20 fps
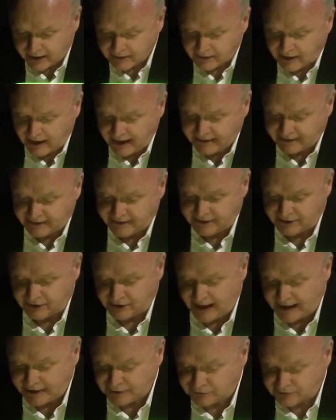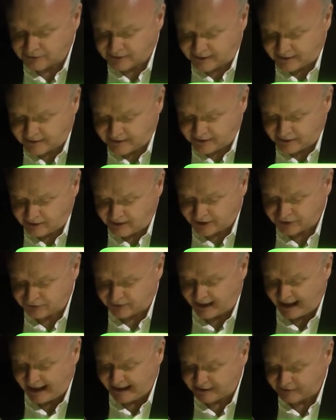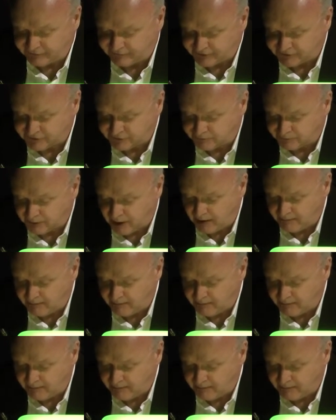Unlike the intellectual activists who